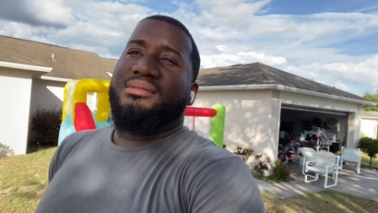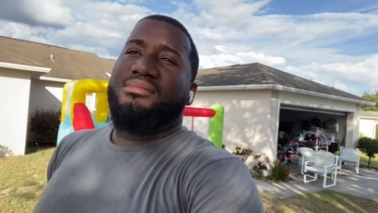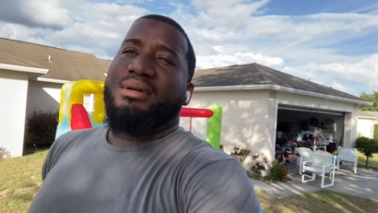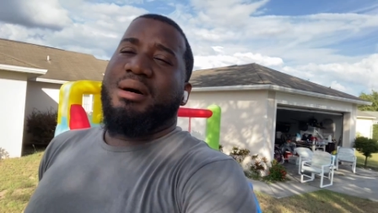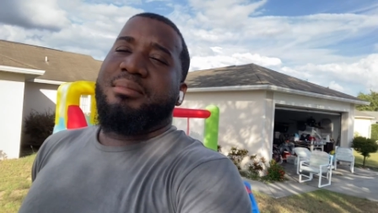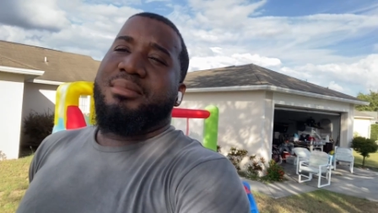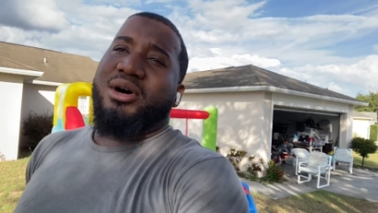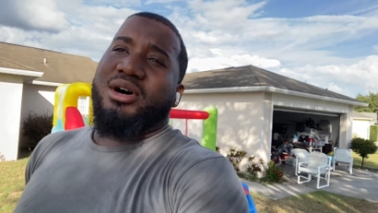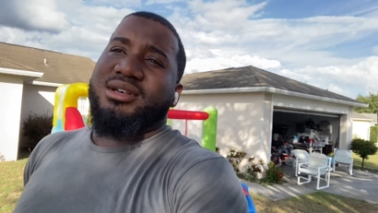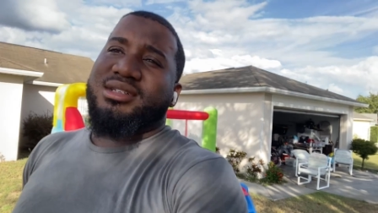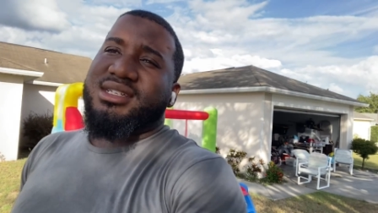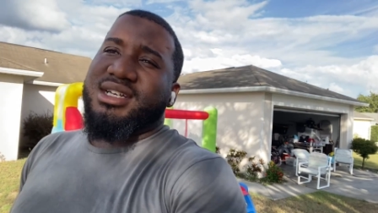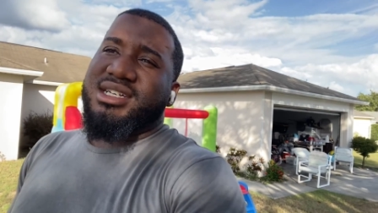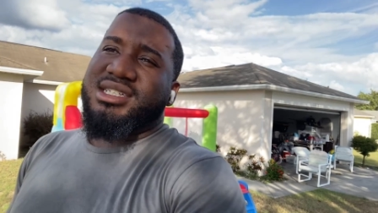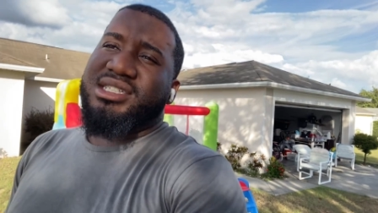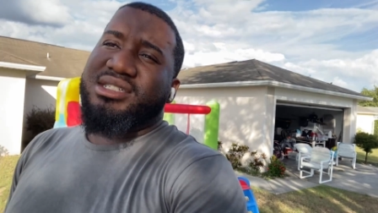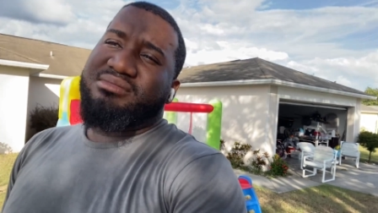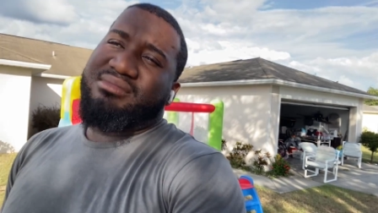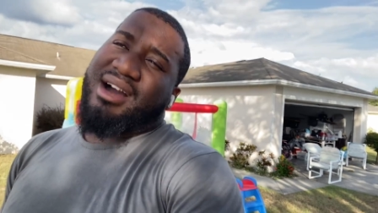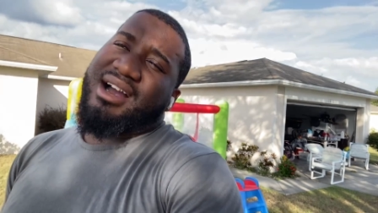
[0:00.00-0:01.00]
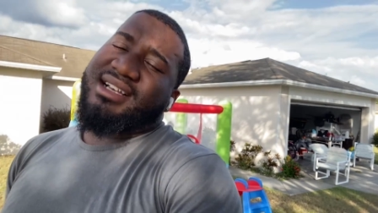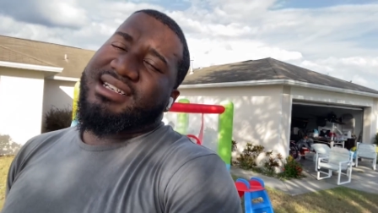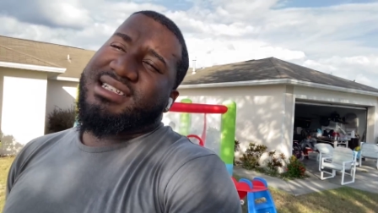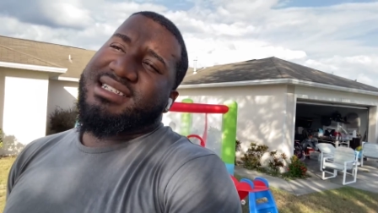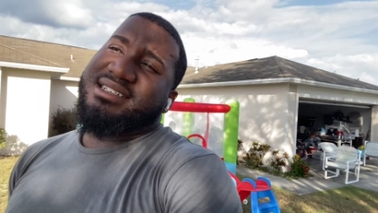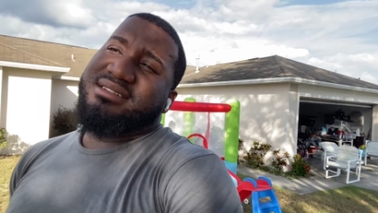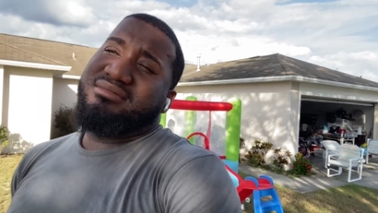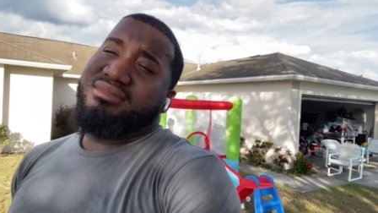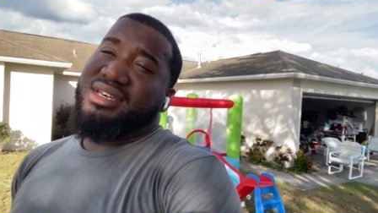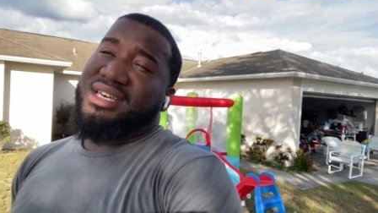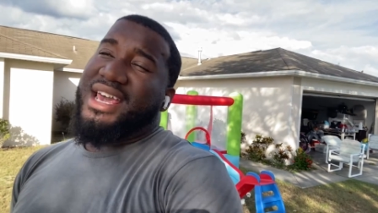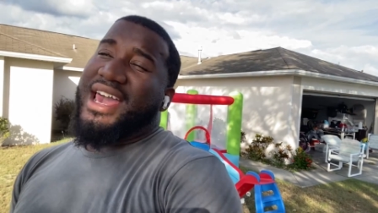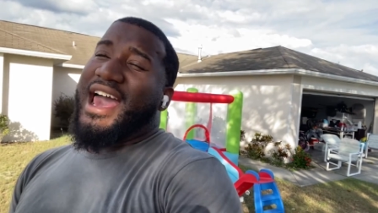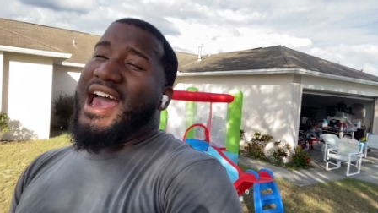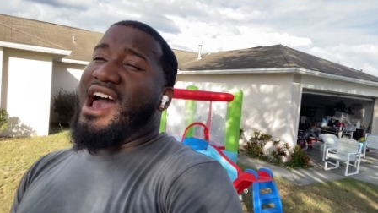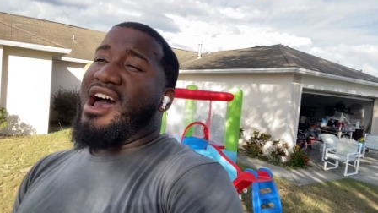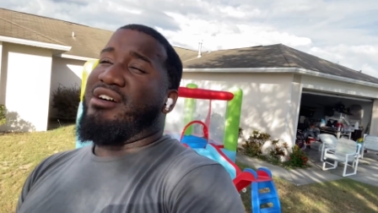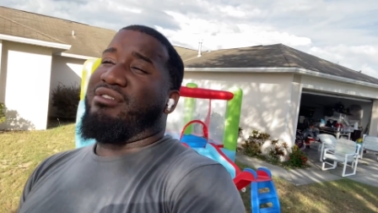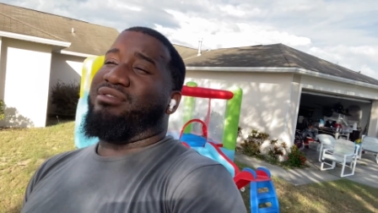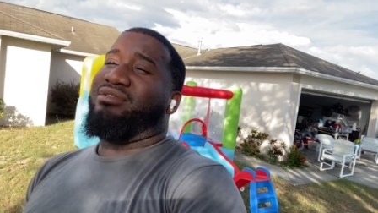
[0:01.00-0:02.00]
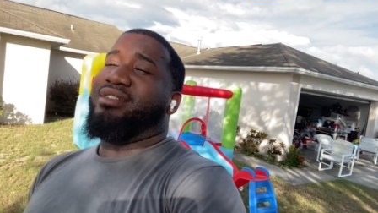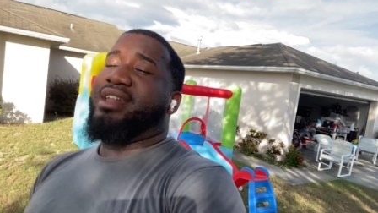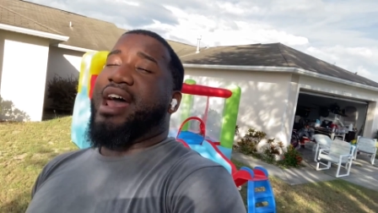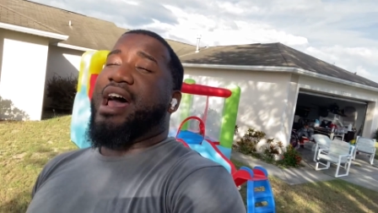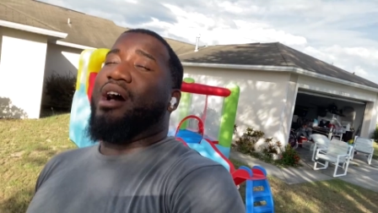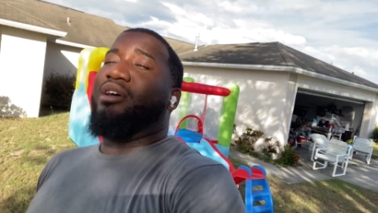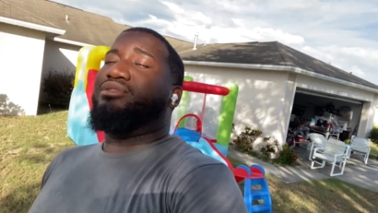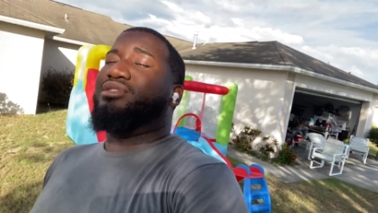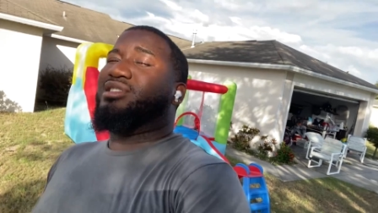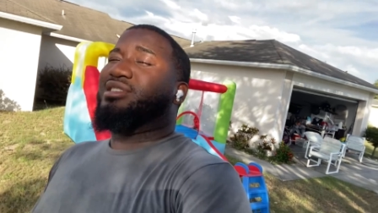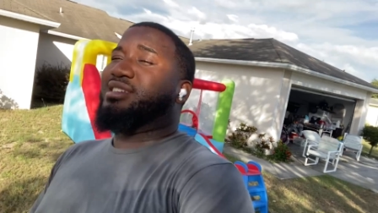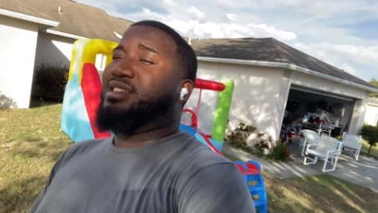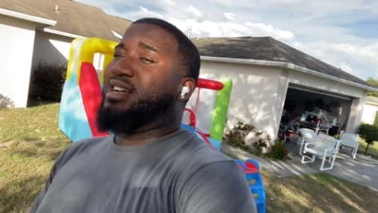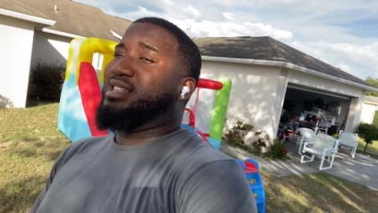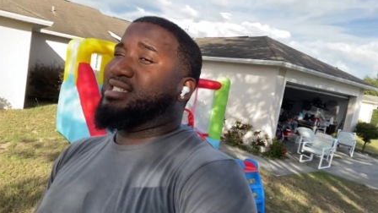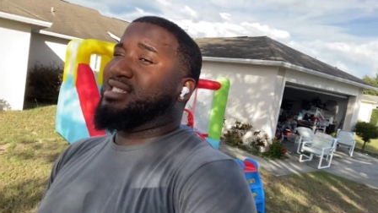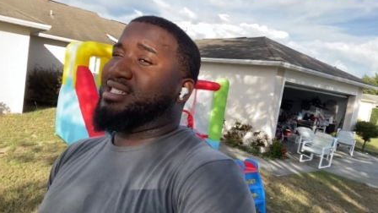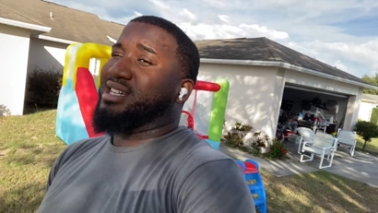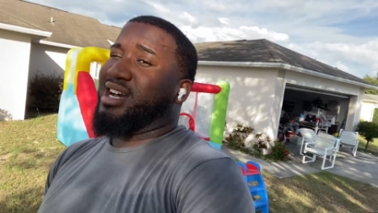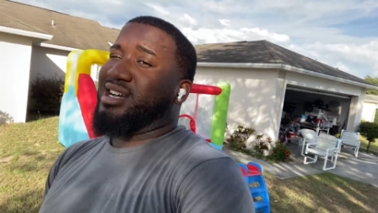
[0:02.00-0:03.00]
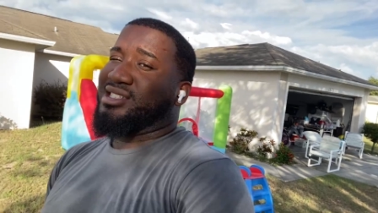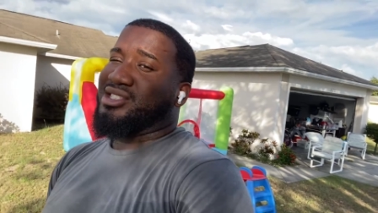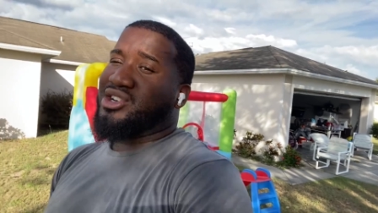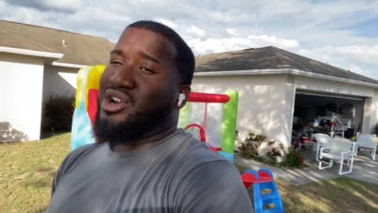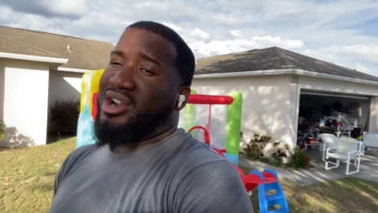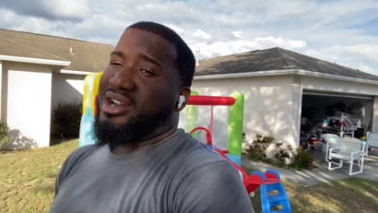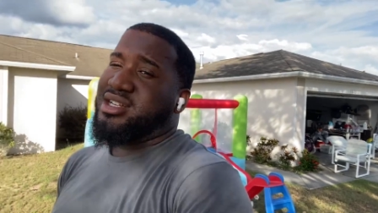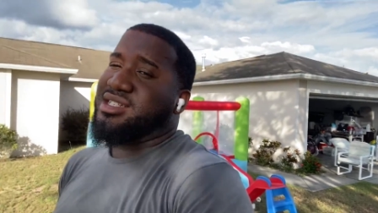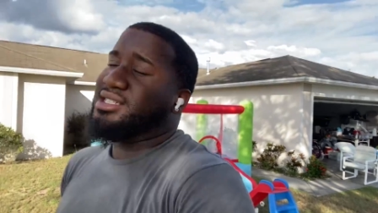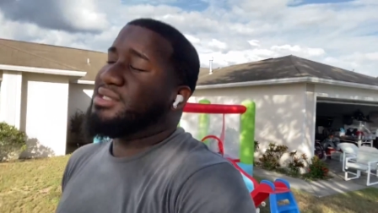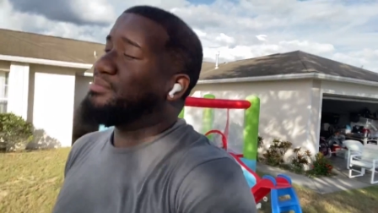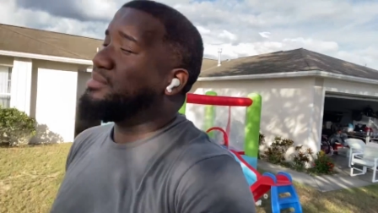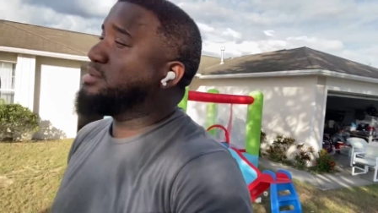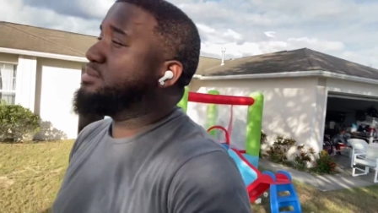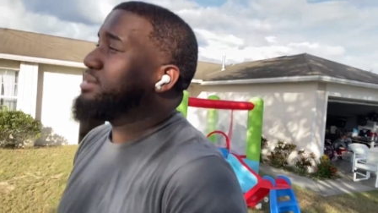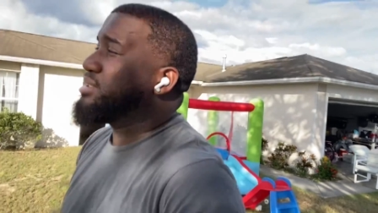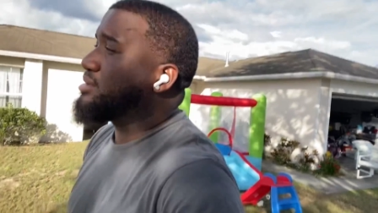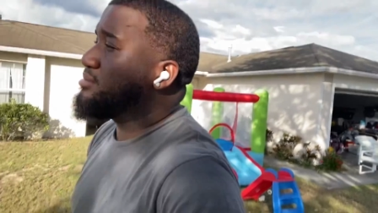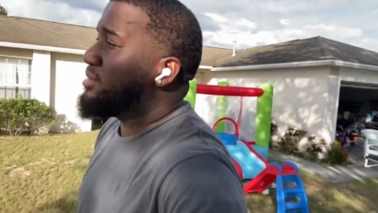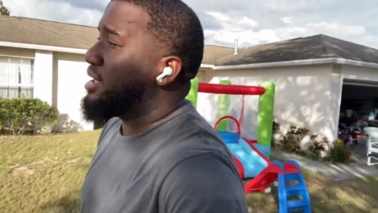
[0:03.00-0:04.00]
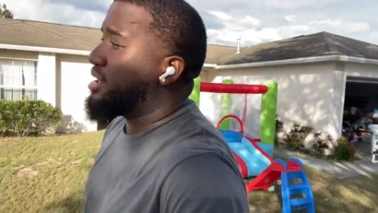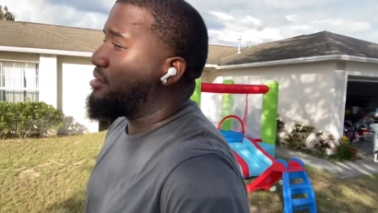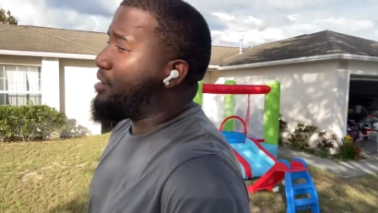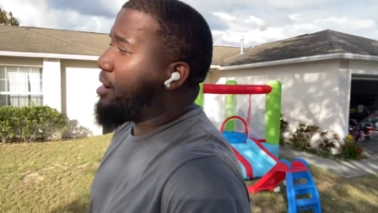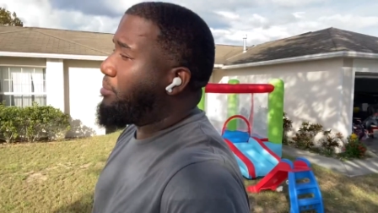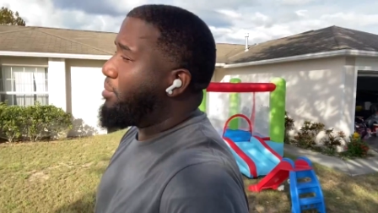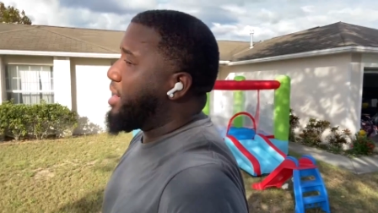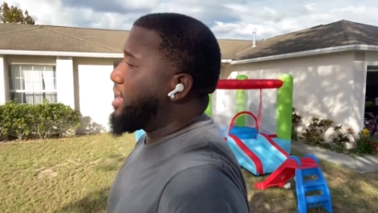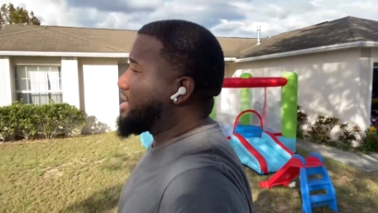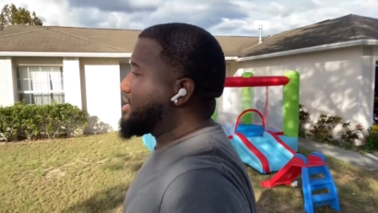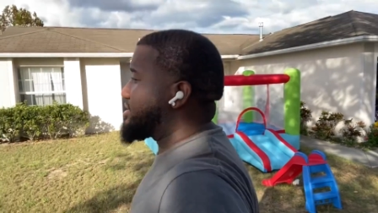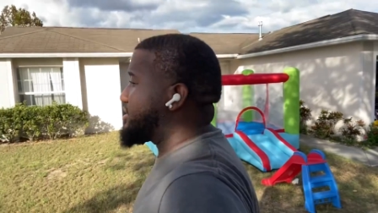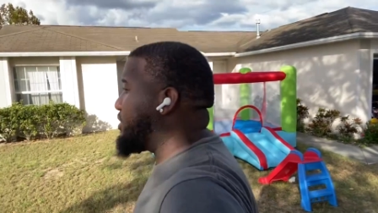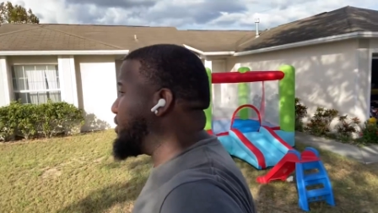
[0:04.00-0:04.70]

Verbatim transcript: my boss said she might send me half now just because I just got started to put me some money in my pocket to